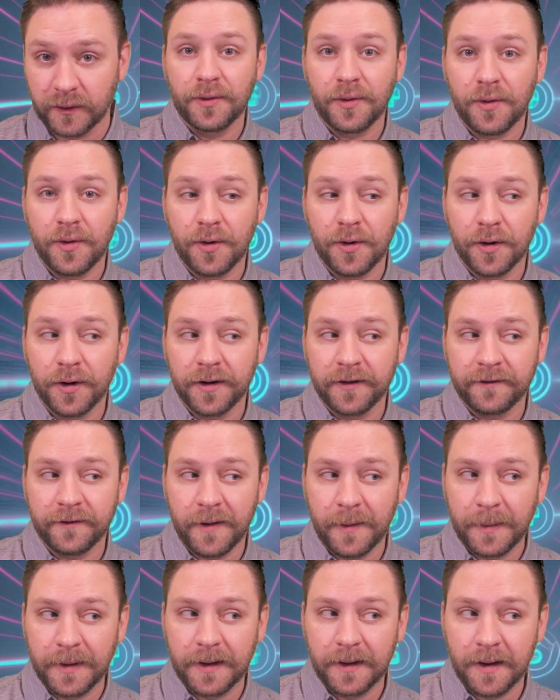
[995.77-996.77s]
or if
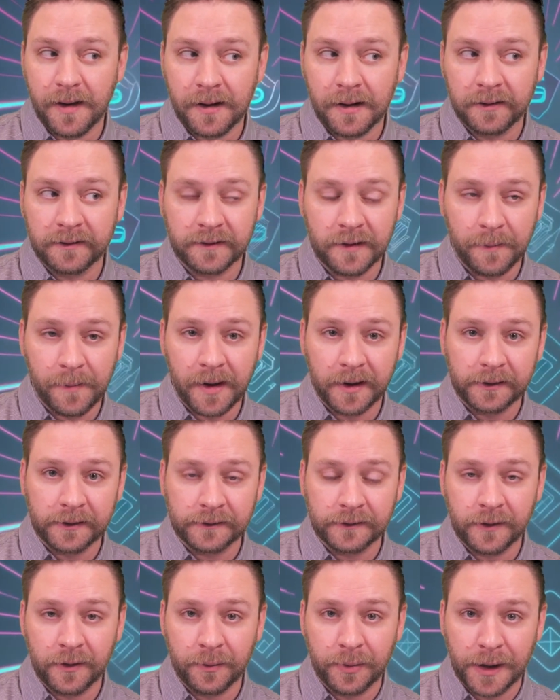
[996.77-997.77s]
I'm being honest, I might
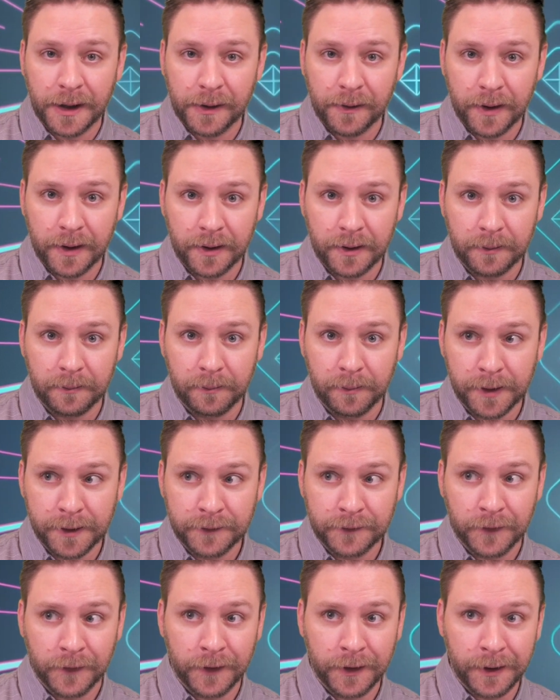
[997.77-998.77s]
just go play around on
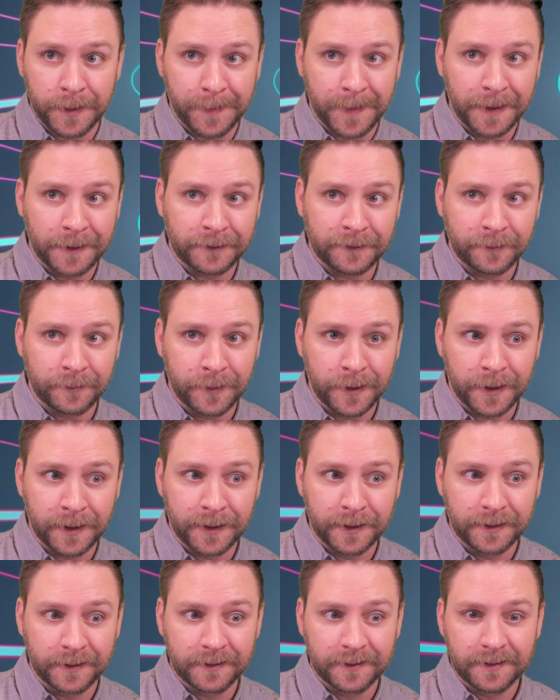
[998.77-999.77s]
Midjourney and make
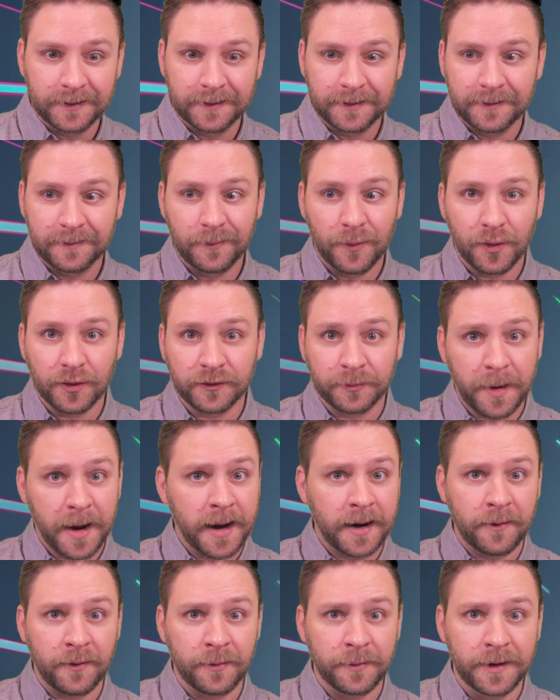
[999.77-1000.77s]
some more
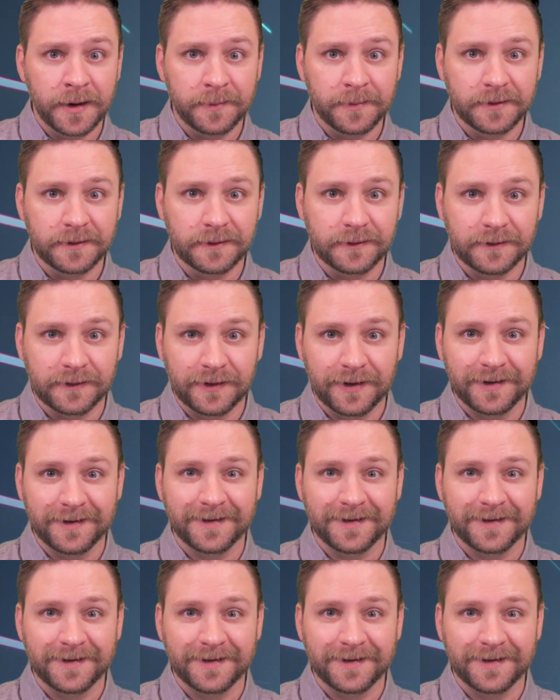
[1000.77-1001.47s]
Spider-Woman images.